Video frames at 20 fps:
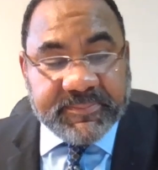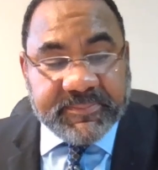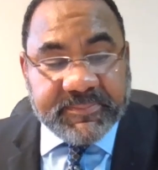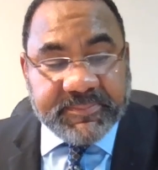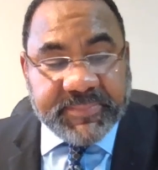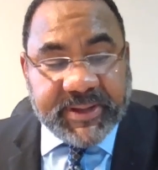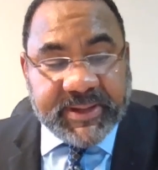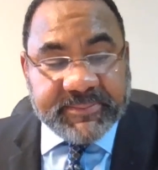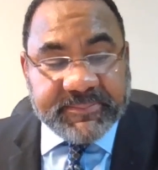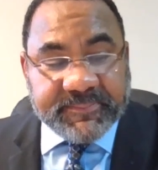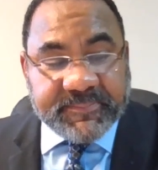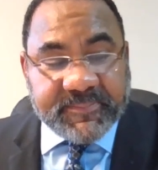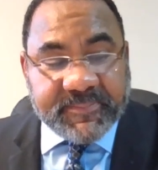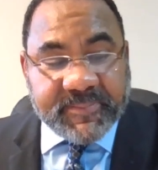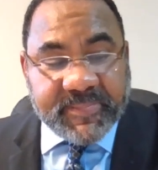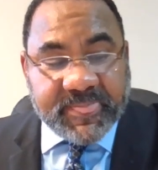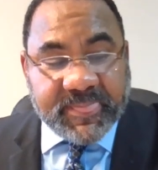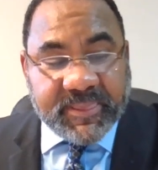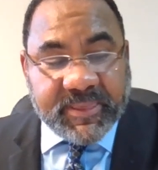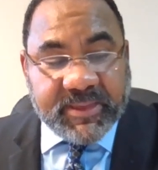But
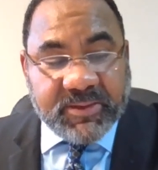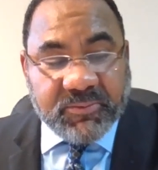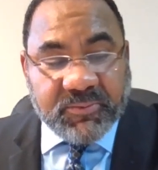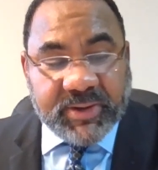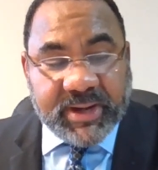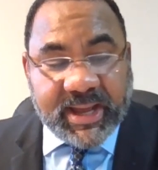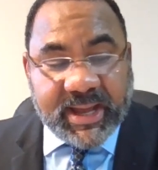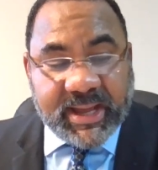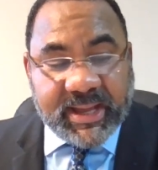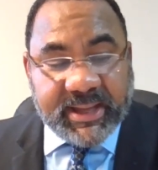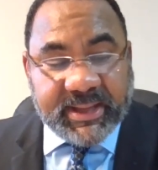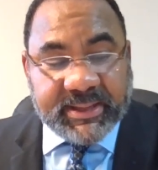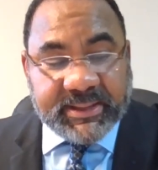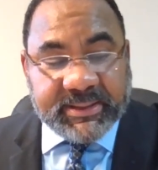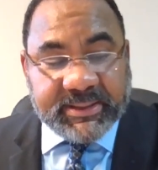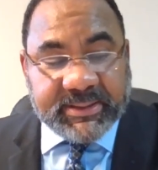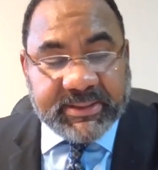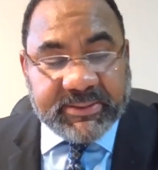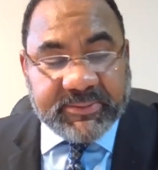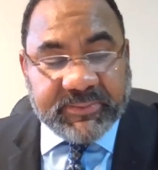when I
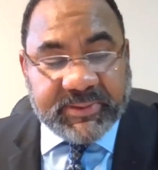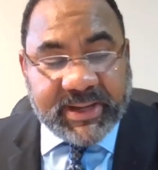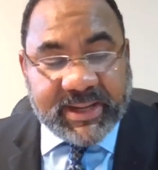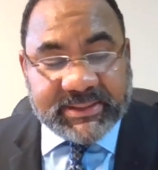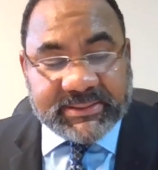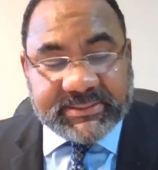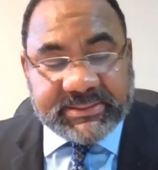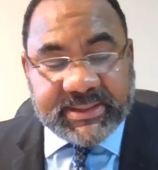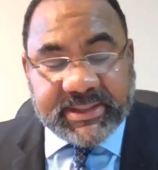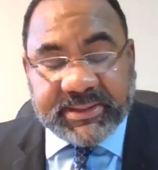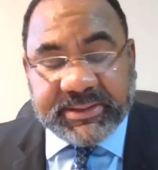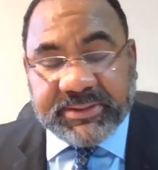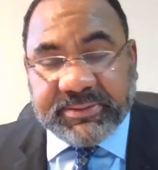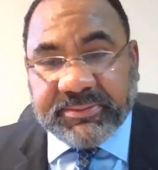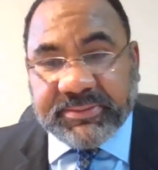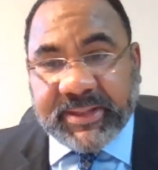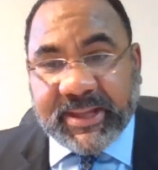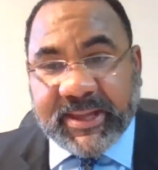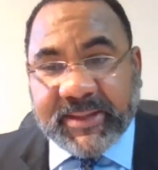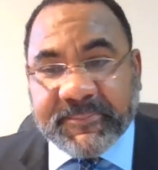tell you
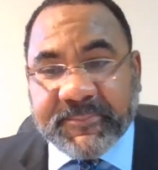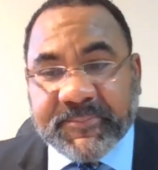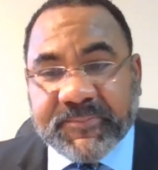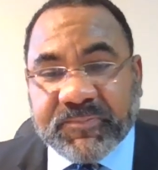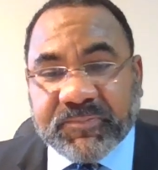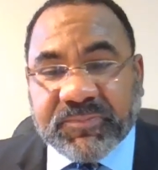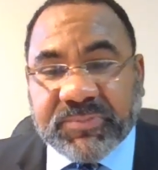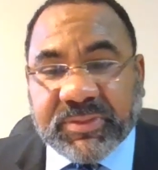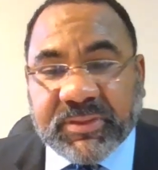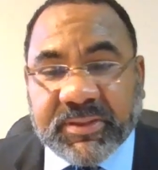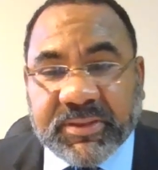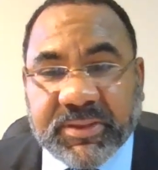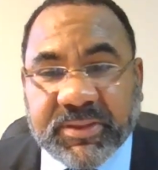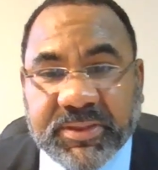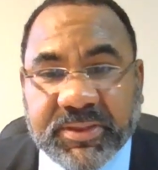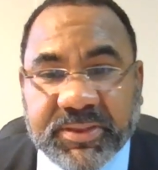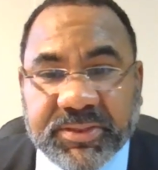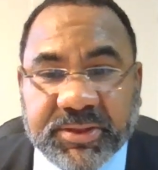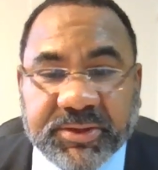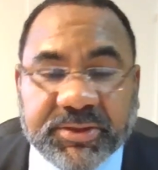that
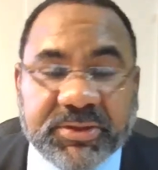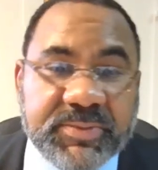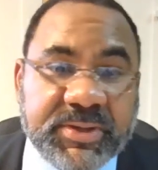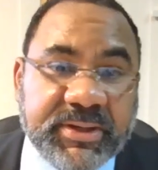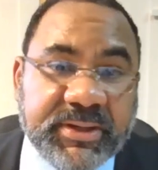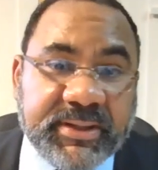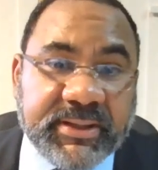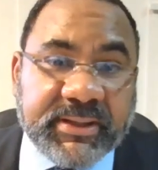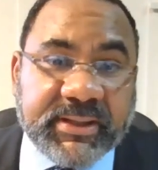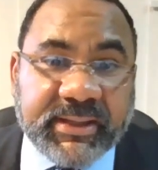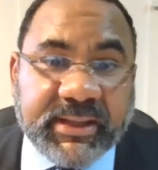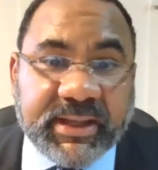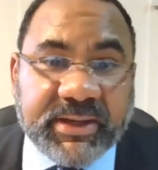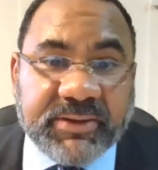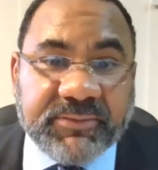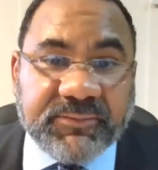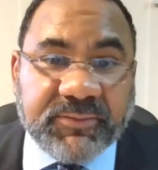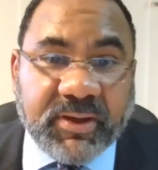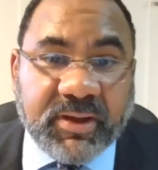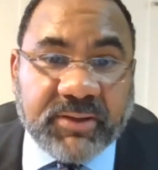the community can get
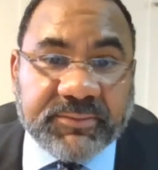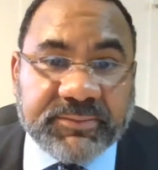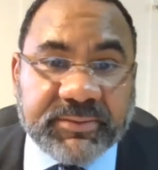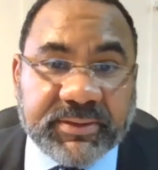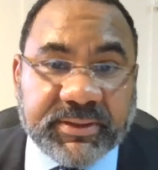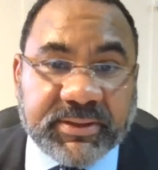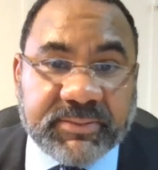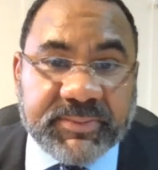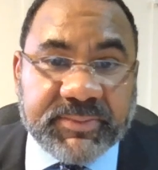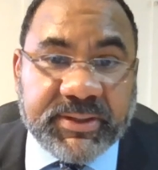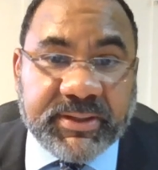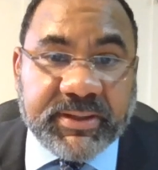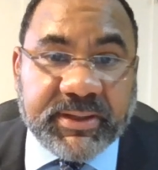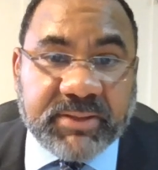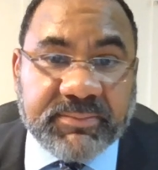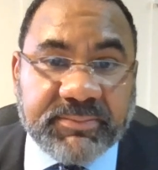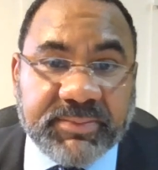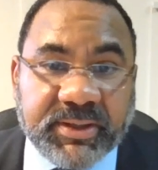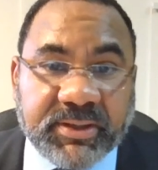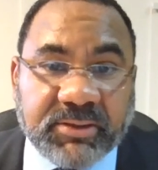involved and the community
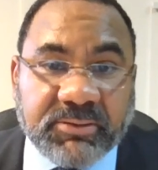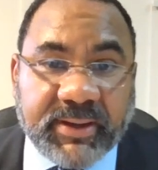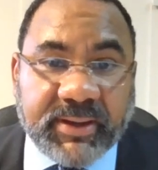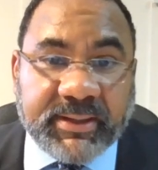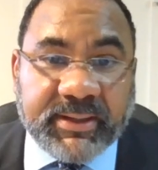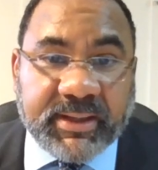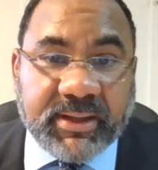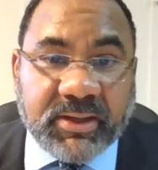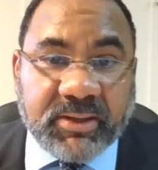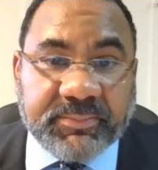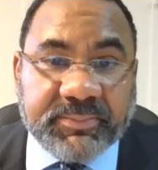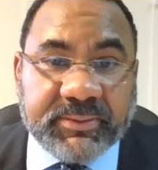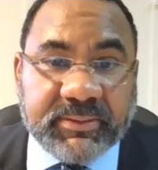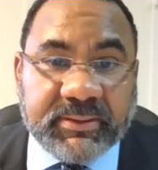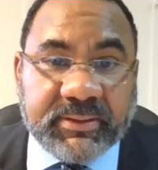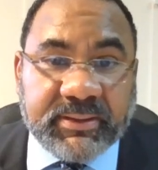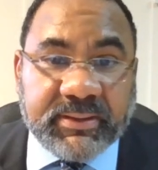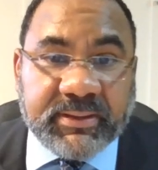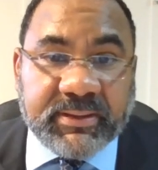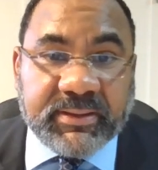can be a great help,
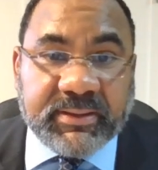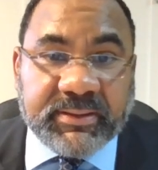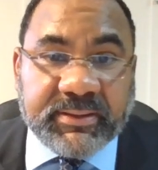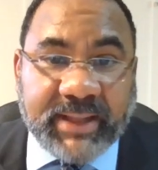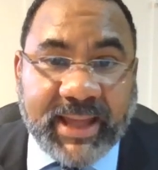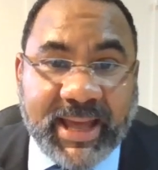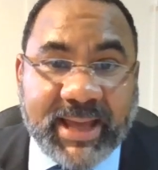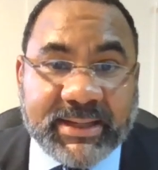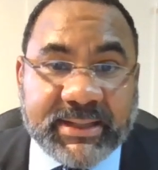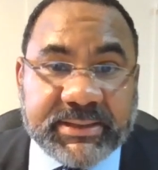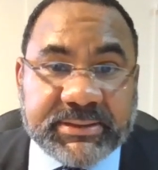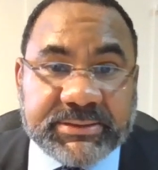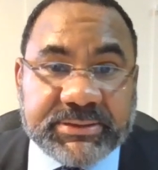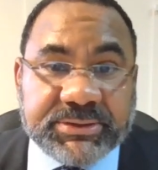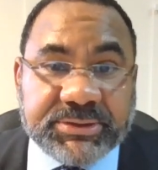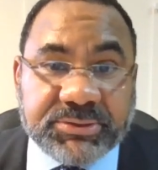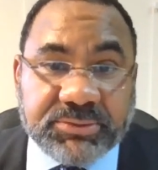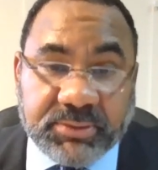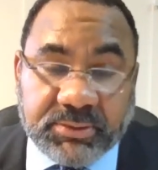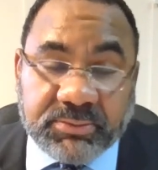that is
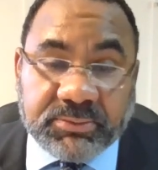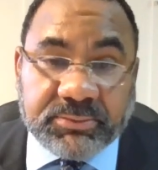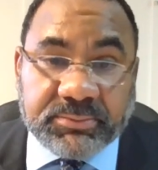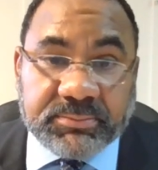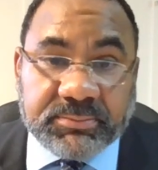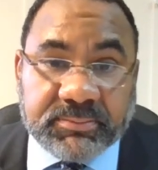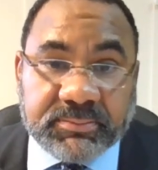true.